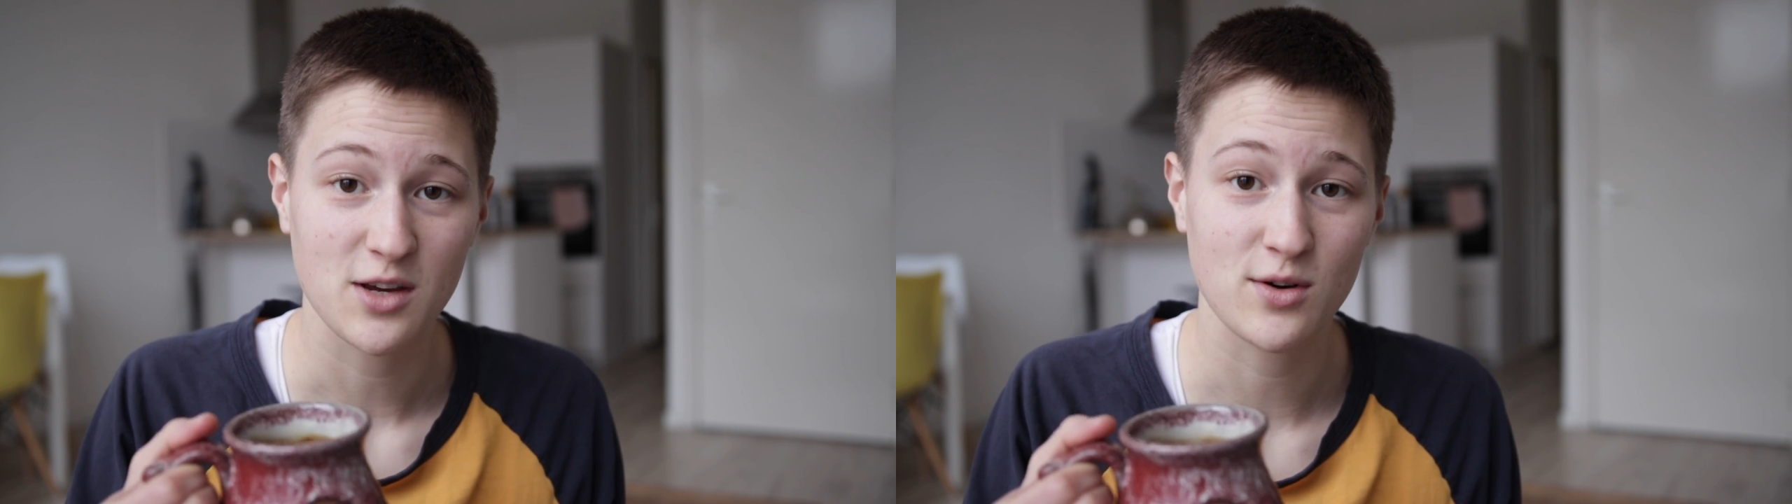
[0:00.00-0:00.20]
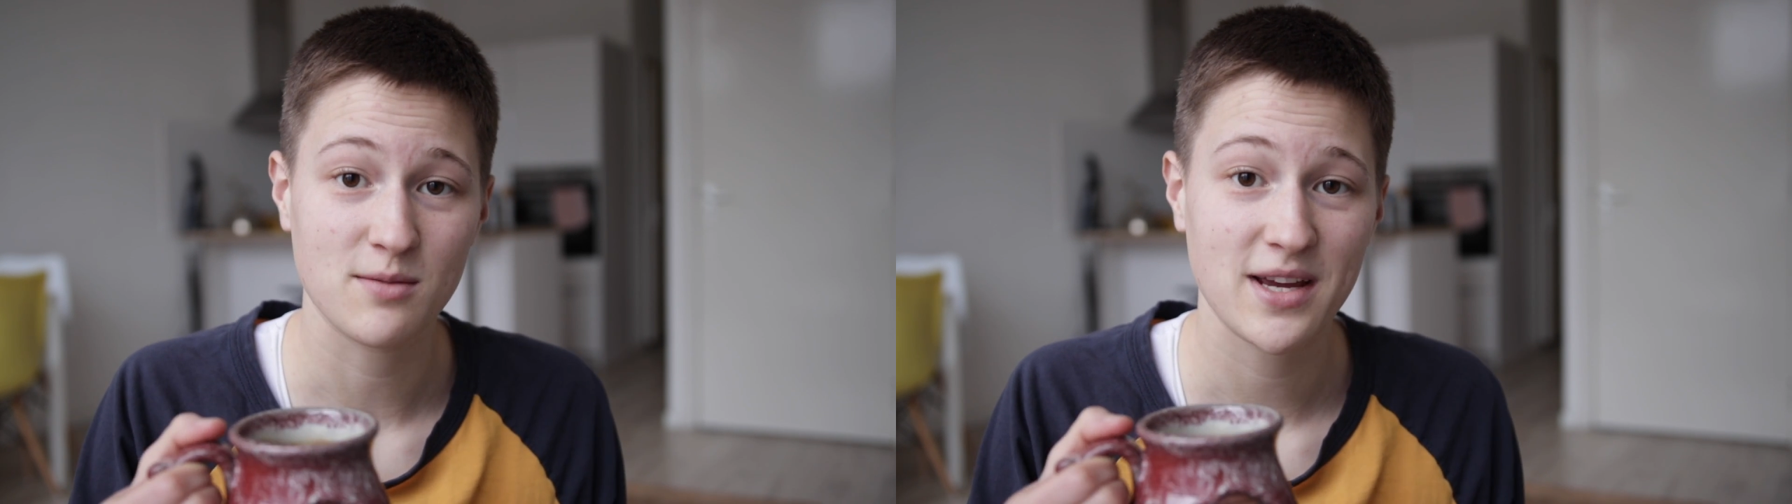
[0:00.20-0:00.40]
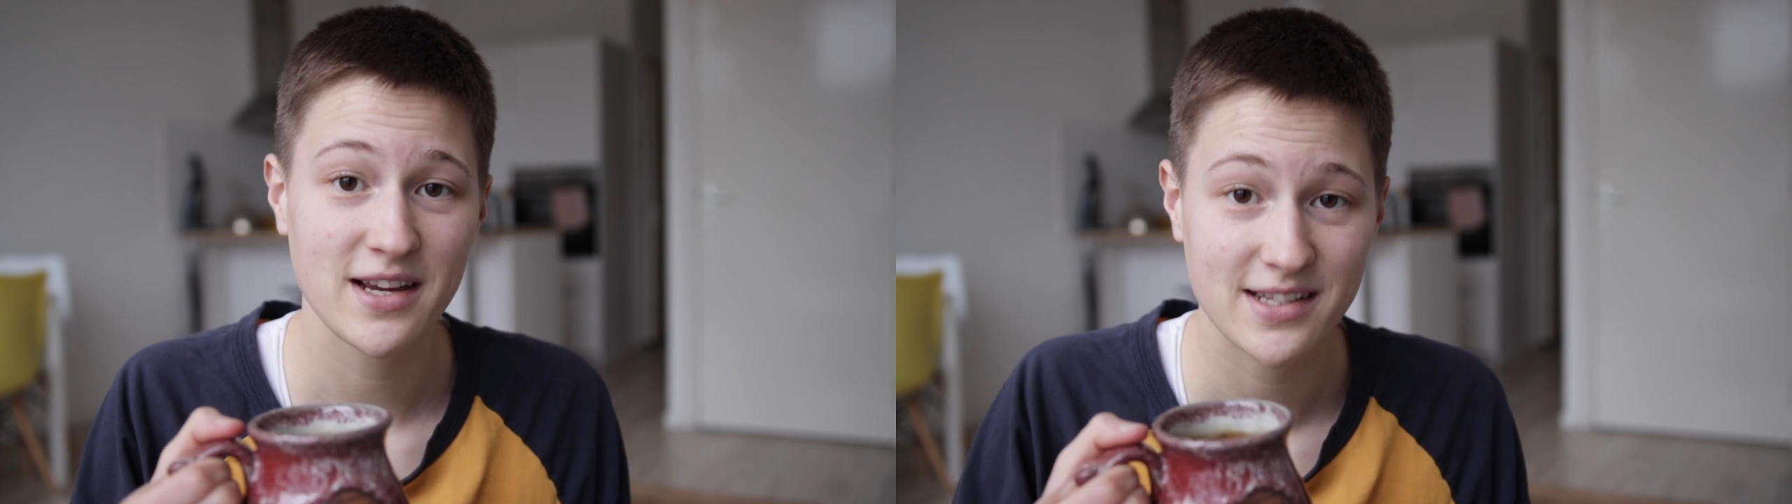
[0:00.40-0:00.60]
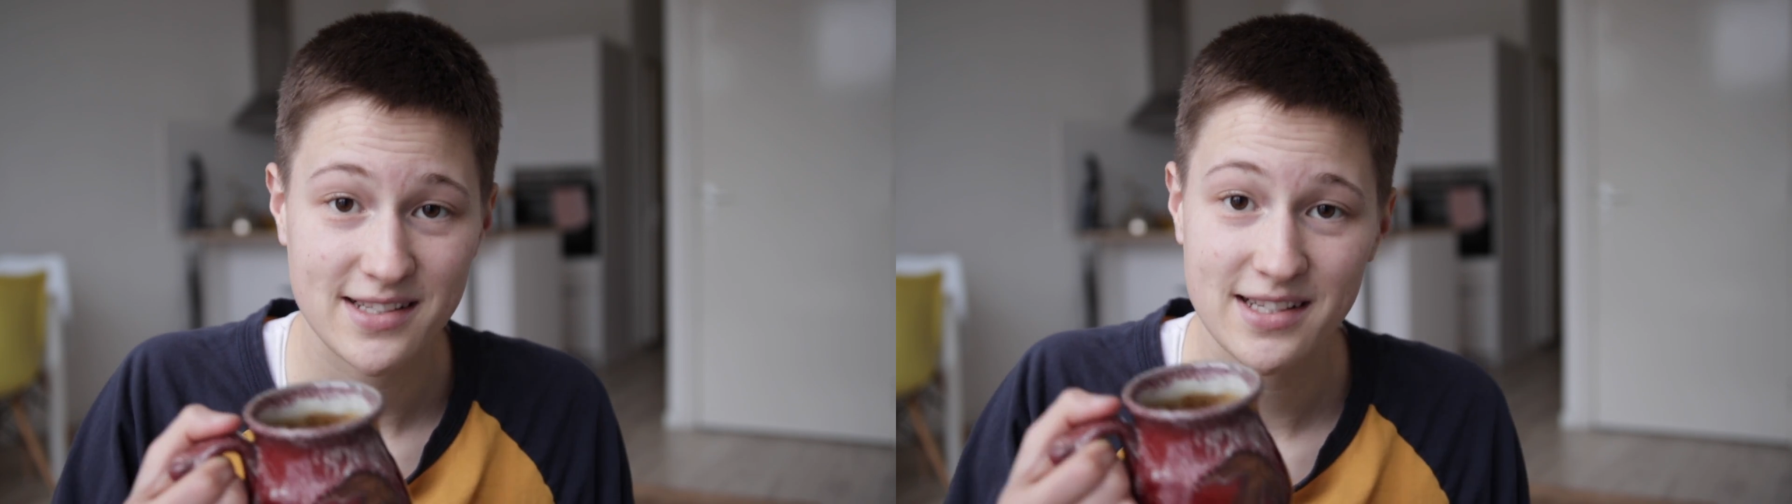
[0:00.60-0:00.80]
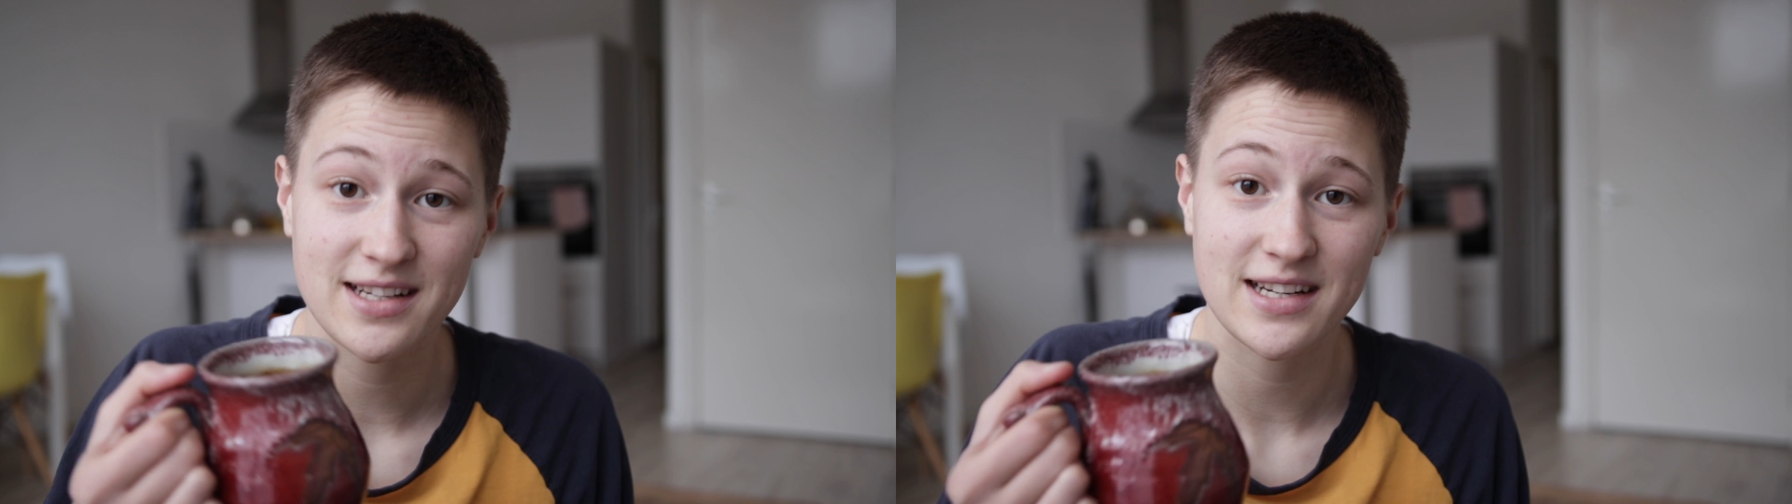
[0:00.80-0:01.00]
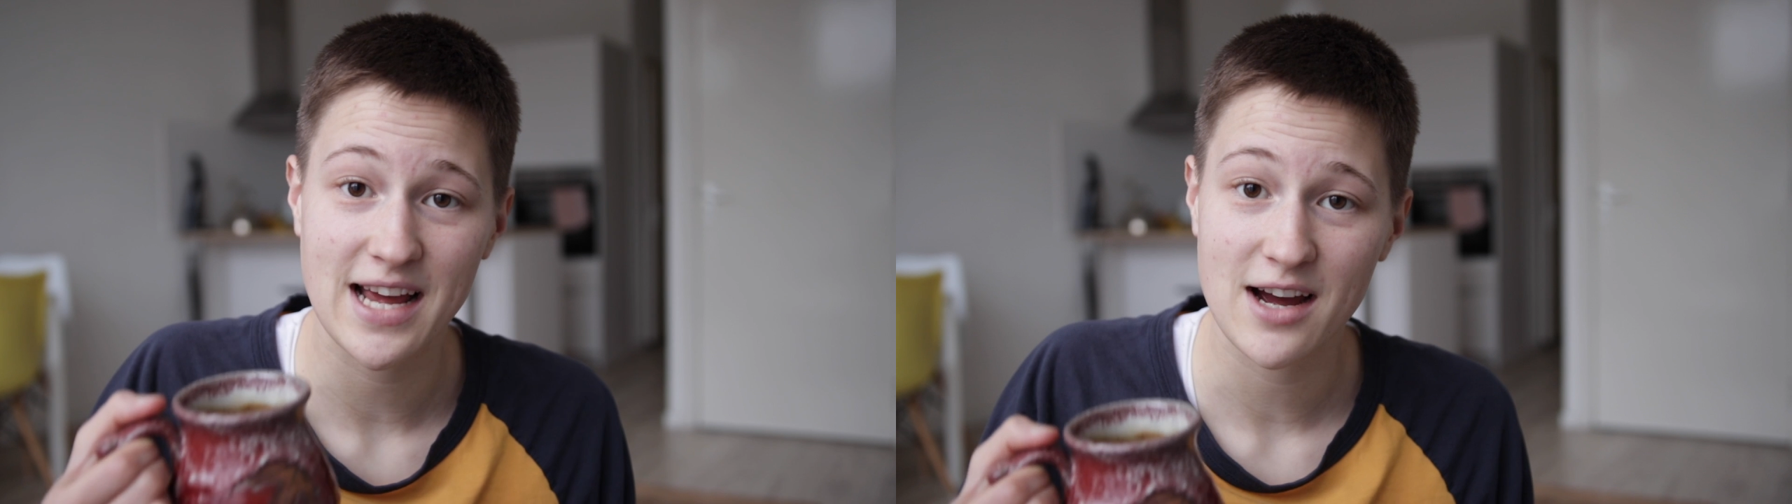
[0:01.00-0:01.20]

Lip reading: you and me sitting